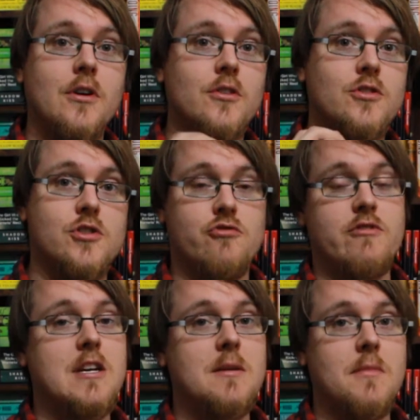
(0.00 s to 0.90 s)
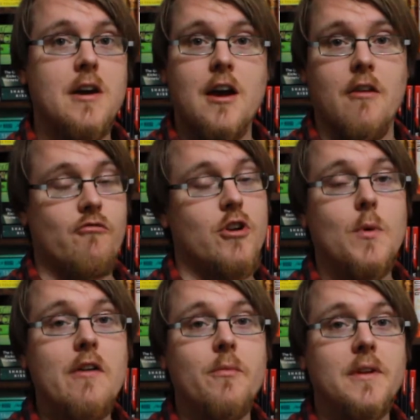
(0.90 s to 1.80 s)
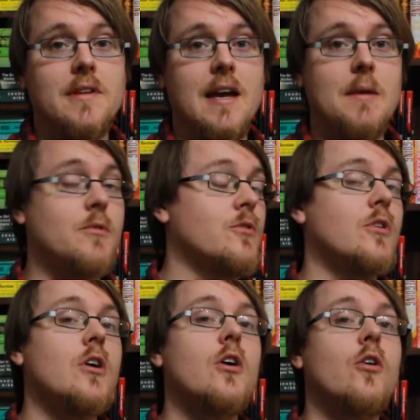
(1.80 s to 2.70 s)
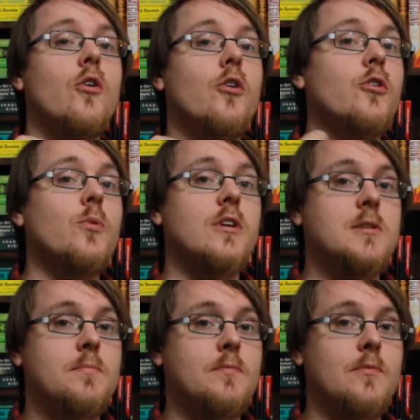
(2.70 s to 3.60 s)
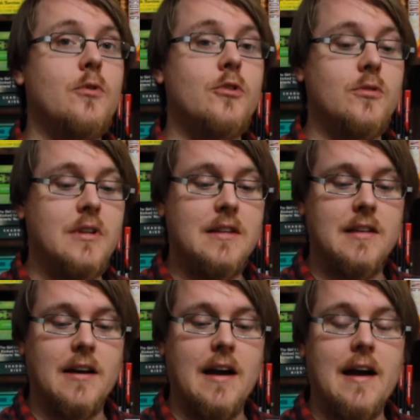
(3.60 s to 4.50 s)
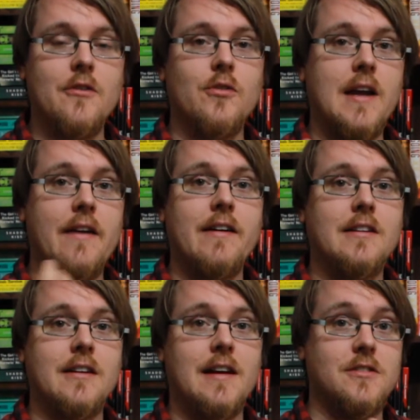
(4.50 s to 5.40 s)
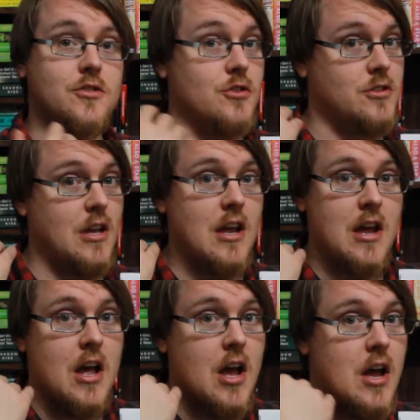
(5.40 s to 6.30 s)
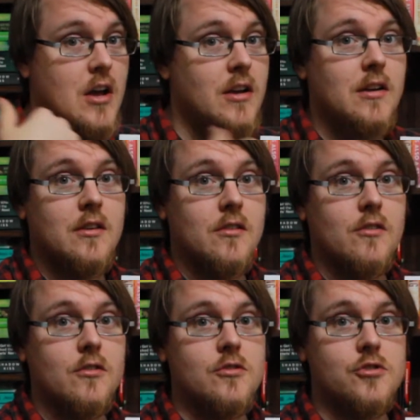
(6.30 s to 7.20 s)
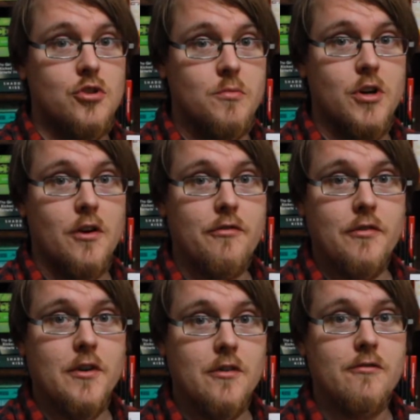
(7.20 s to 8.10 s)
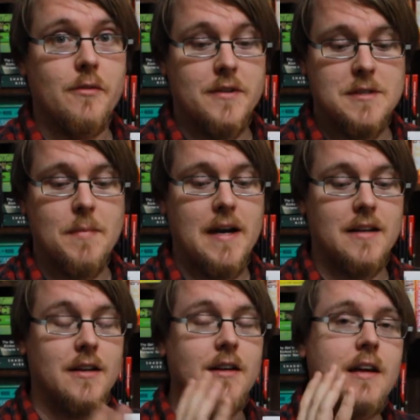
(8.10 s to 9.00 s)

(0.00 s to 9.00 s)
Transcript: scream and run away from the table, or you detail how your character has just zoomed off from the spider.